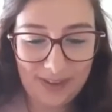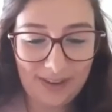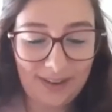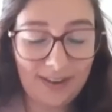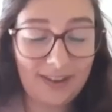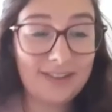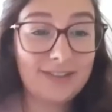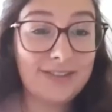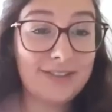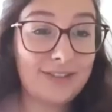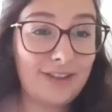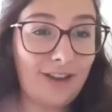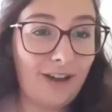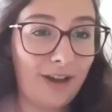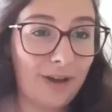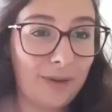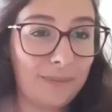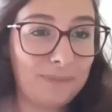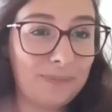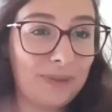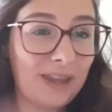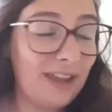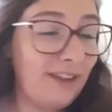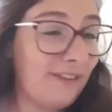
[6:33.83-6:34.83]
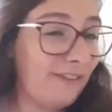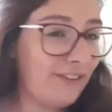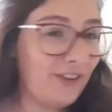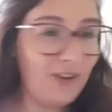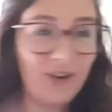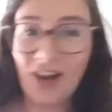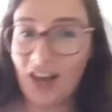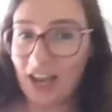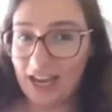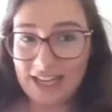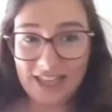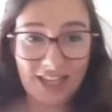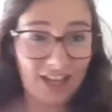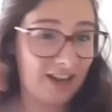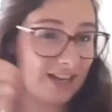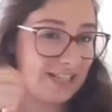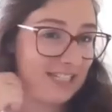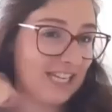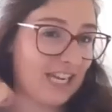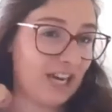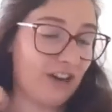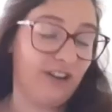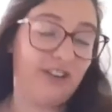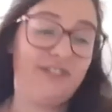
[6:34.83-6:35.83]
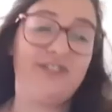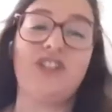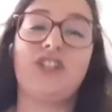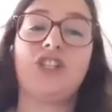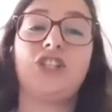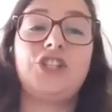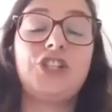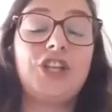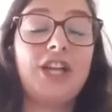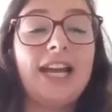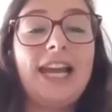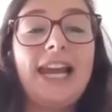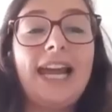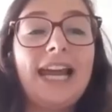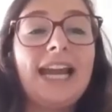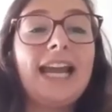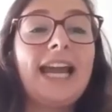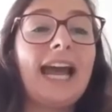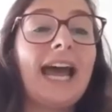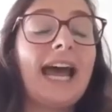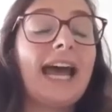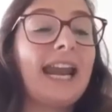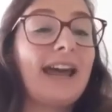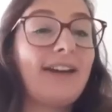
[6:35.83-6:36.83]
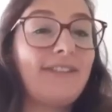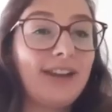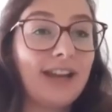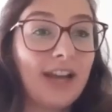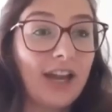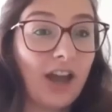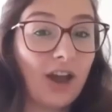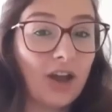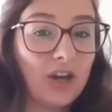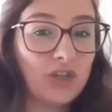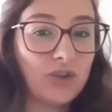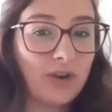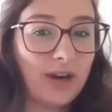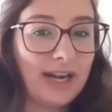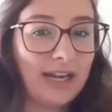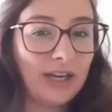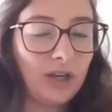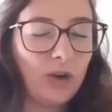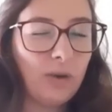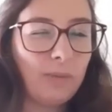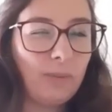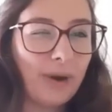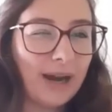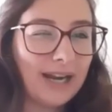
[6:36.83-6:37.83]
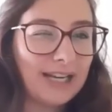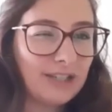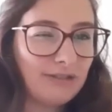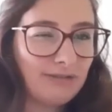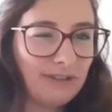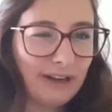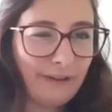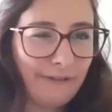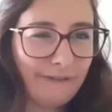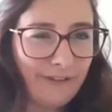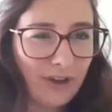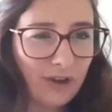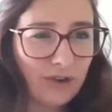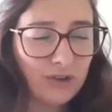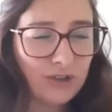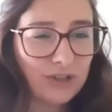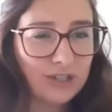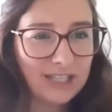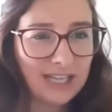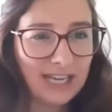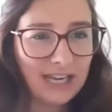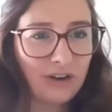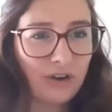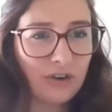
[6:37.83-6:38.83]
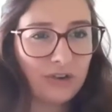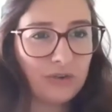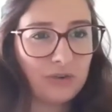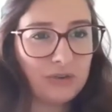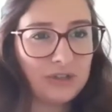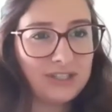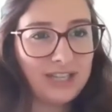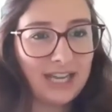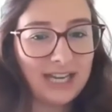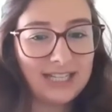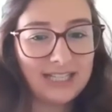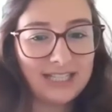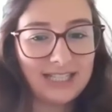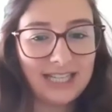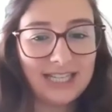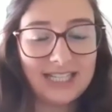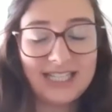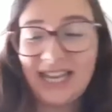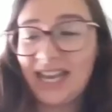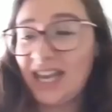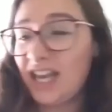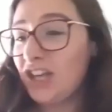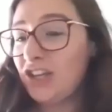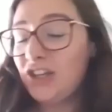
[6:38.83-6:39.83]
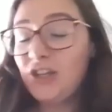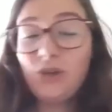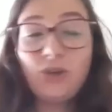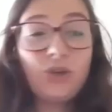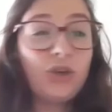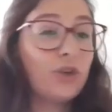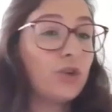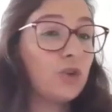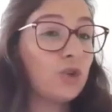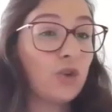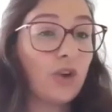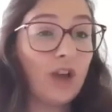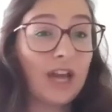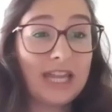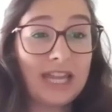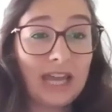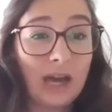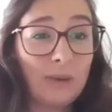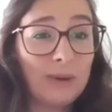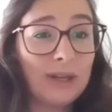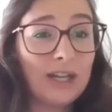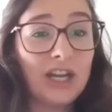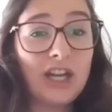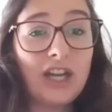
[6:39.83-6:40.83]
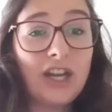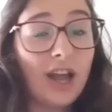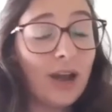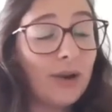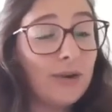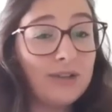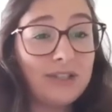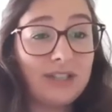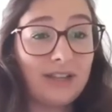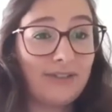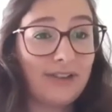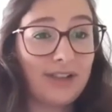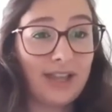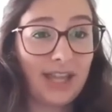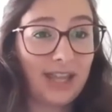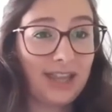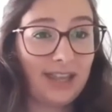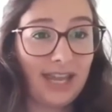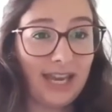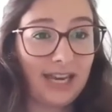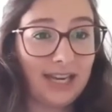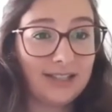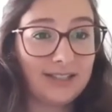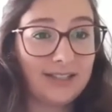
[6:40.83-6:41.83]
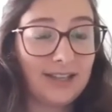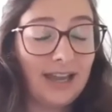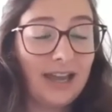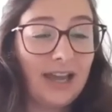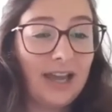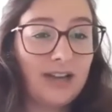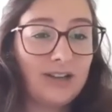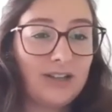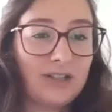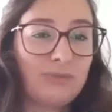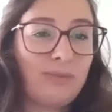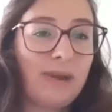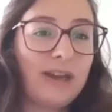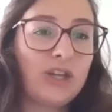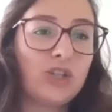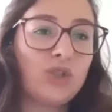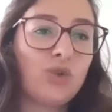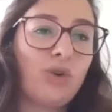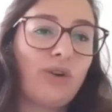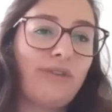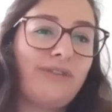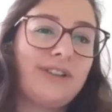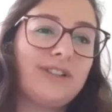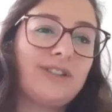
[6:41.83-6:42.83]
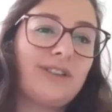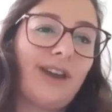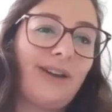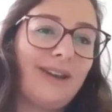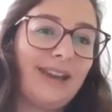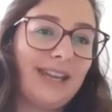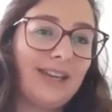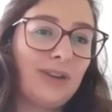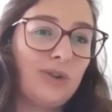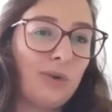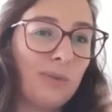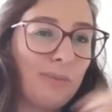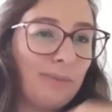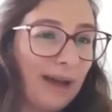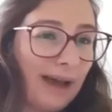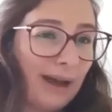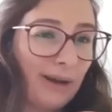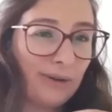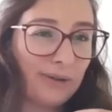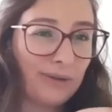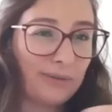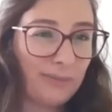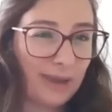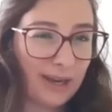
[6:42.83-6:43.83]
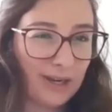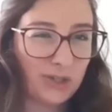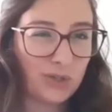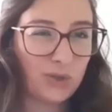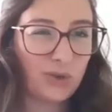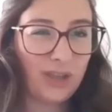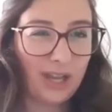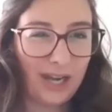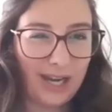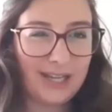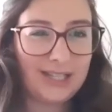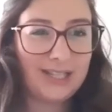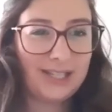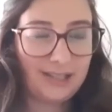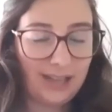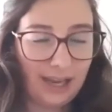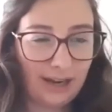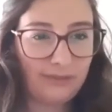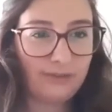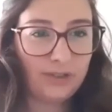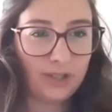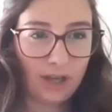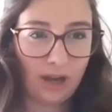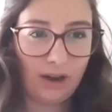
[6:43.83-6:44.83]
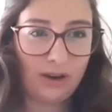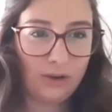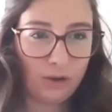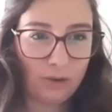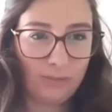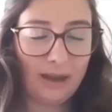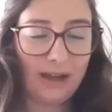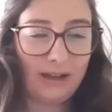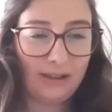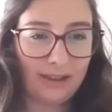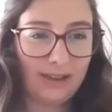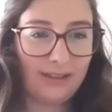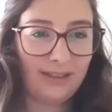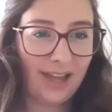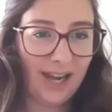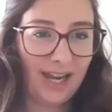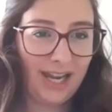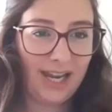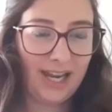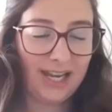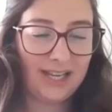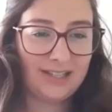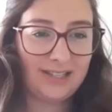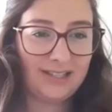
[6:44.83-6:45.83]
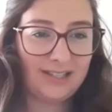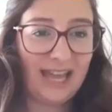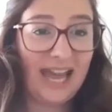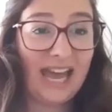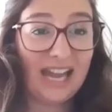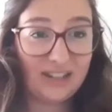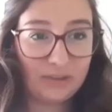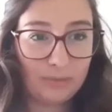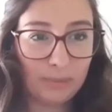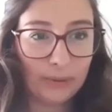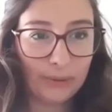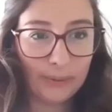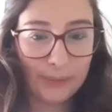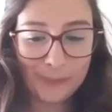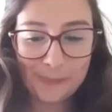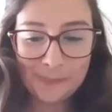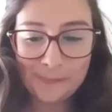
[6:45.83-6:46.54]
So, if you like the idea of just chilling and having a go at training your brain to really focus in on your senses, you can try that with loads of other things. Just make sure if it's going in your mouth, make sure that it's safe to go in your mouth and that it is edible.